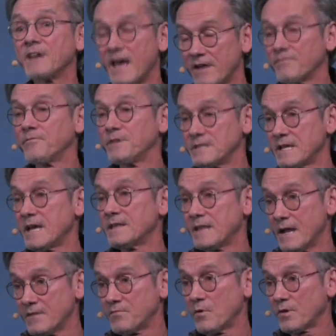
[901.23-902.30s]
every day that
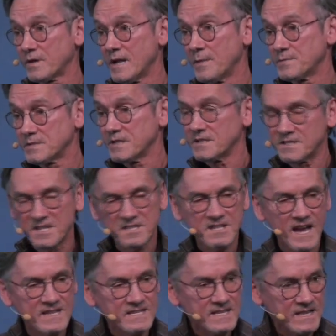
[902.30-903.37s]
I've woken up since this
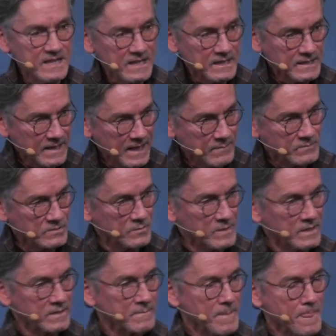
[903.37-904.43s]
idea came to
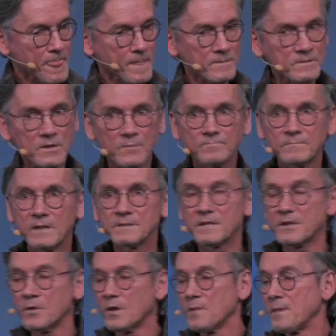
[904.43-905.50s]
me. So I'll tell
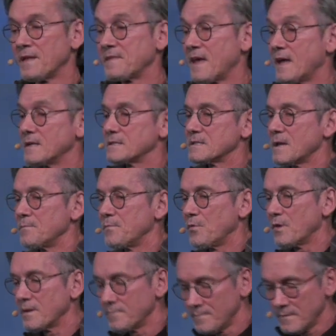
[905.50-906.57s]
you all about that at some
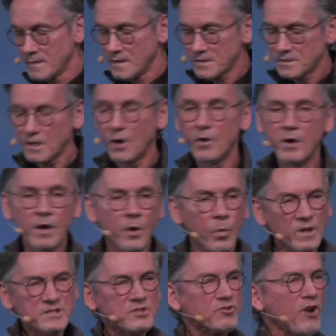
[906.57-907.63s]
point. So
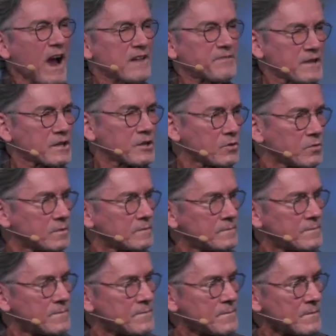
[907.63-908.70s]
what's driving you?
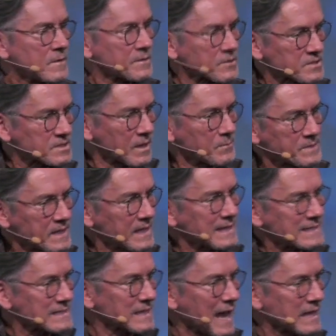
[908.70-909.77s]
There's something
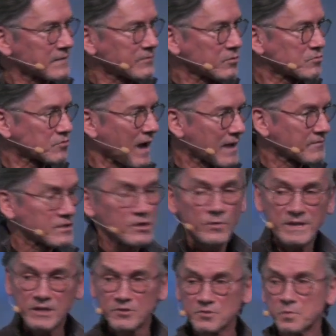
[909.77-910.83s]
inside of you driving you, and
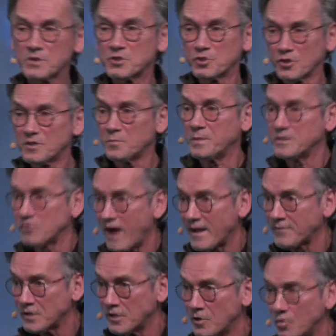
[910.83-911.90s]
here's what shouldn't be
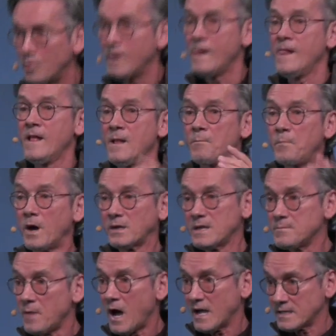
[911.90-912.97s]
driving you. Monkey
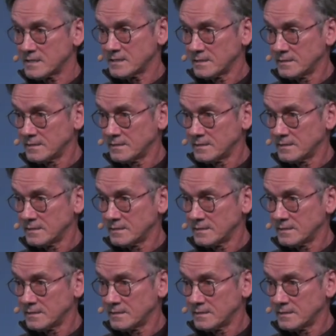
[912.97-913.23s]
mind.